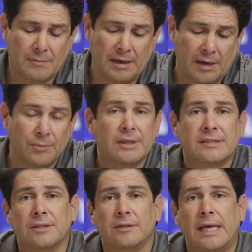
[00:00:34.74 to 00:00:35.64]
I, I really
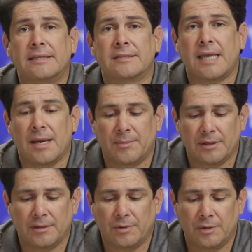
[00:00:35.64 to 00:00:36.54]
still like this
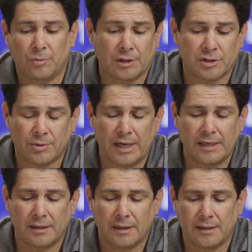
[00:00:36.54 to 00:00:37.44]
camera. It, it works
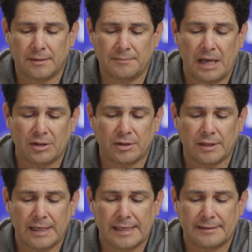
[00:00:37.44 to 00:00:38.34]
great. I'm um, not
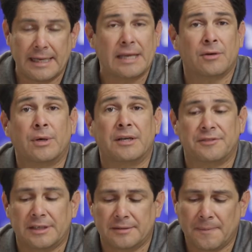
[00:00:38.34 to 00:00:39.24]
looking at getting rid
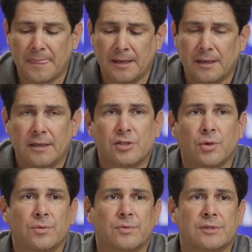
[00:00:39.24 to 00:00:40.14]
of it.
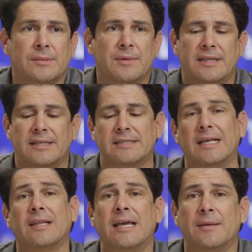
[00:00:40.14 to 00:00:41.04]
So some of the things that
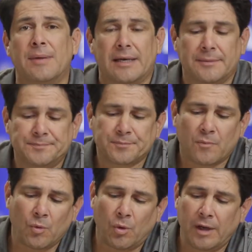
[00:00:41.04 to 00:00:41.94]
I like about it.
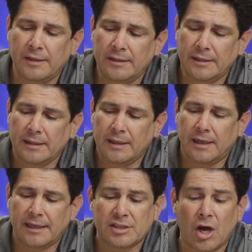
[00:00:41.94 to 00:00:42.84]
One,
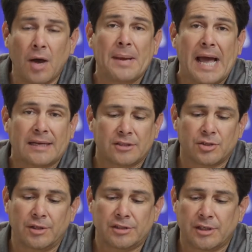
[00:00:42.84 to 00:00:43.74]
uh, it's compact,
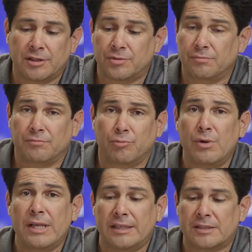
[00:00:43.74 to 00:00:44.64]
so it's it's
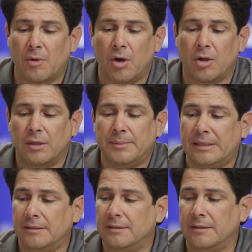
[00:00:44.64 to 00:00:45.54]
really small. I
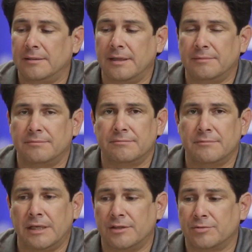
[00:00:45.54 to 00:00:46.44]
mean, it, it
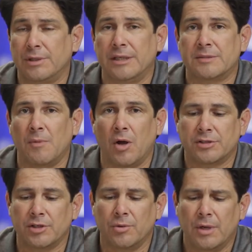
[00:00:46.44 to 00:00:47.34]
it is really small.
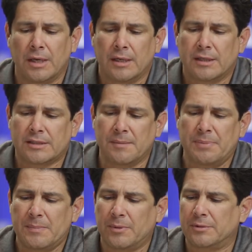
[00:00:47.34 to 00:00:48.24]
So some
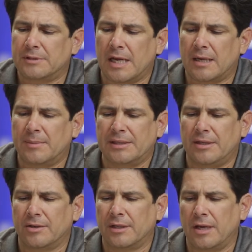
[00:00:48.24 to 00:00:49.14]
people talk about the
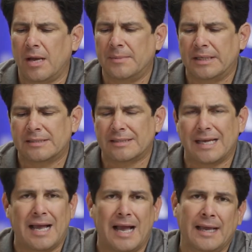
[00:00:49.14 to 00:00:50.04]
ergonomics.
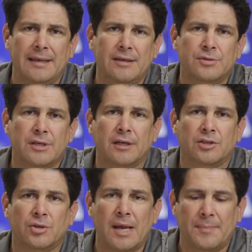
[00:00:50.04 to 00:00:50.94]
I use it on a
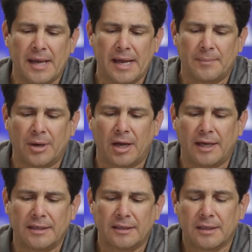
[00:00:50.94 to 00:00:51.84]

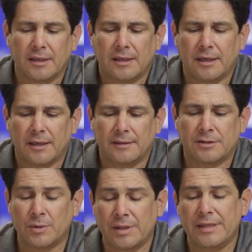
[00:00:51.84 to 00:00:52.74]
tripod. Uh,
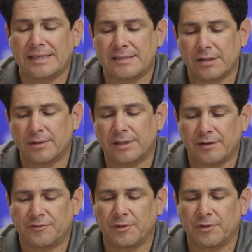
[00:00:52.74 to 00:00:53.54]
so that's the other thing.